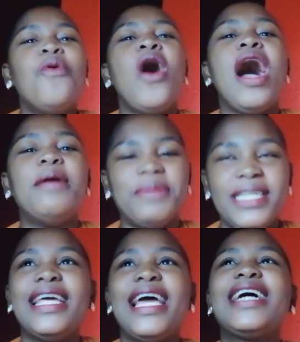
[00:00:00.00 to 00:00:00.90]

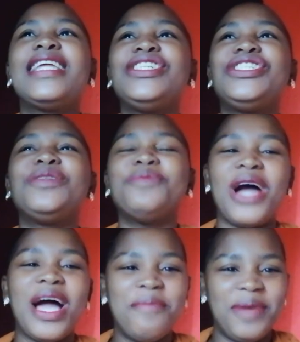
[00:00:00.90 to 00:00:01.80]
Muhammad, a Christian
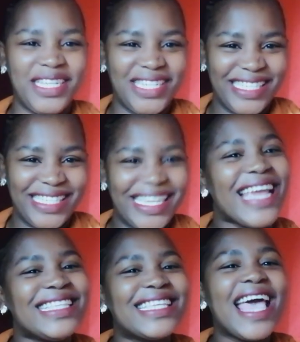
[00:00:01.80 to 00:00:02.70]
Muhammad, she
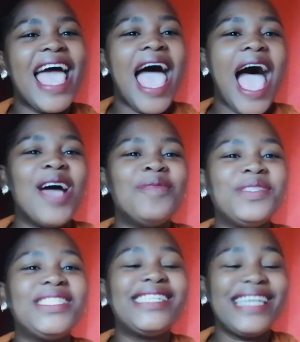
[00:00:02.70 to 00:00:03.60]
states.
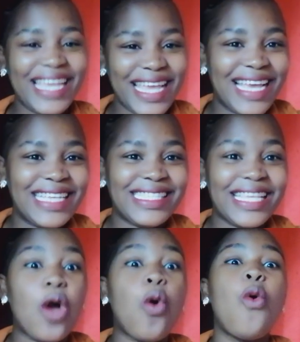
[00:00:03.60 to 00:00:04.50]
She
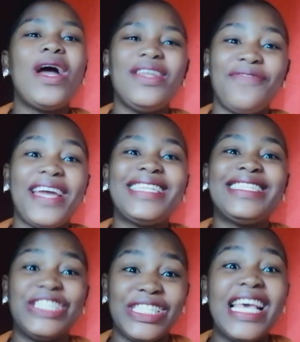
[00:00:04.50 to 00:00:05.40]
is a qualified
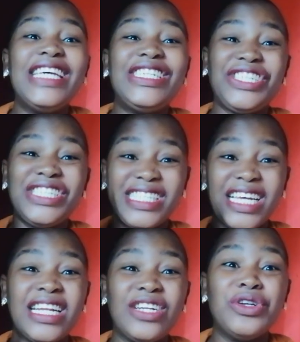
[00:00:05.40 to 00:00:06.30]
nurse. She
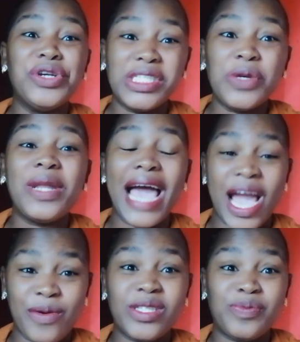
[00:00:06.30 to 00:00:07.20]
started nursing when
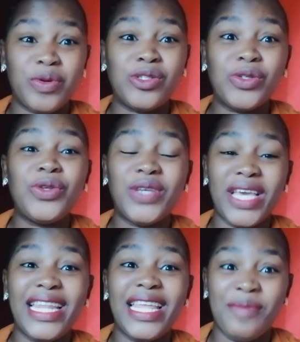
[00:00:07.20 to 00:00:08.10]
I was born, so you
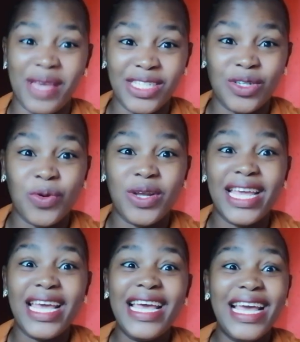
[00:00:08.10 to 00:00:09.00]
can imagine,
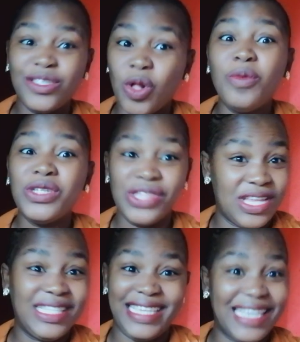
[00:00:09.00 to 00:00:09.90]
her. It's almost
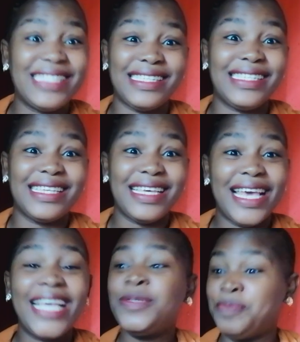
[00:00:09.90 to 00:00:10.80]
30 years
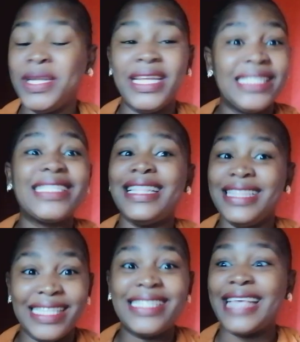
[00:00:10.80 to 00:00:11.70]
experience
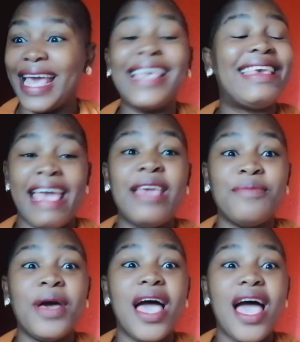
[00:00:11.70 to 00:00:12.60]
in this
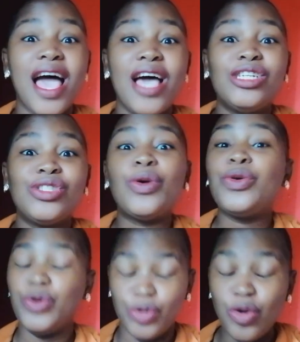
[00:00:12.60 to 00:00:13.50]
game, so
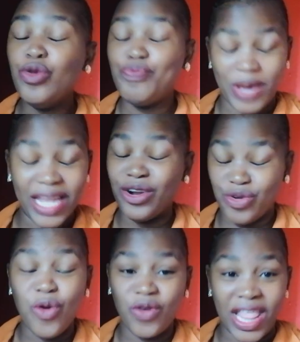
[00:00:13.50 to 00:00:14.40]
you better
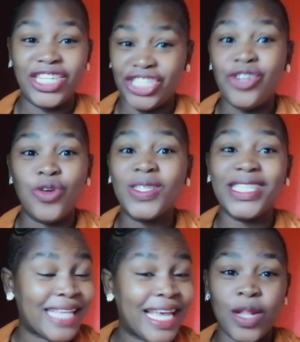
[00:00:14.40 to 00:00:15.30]
know that she
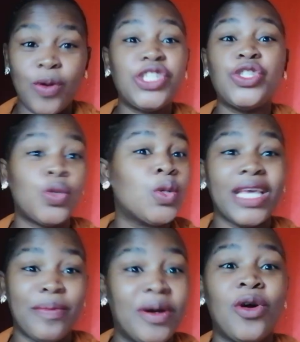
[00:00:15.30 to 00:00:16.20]
knows exactly what she's
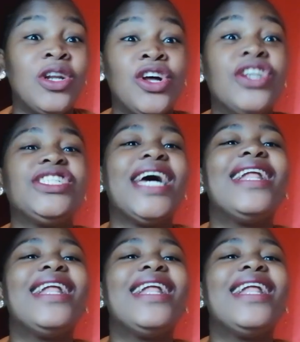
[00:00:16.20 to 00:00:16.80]
talking about on her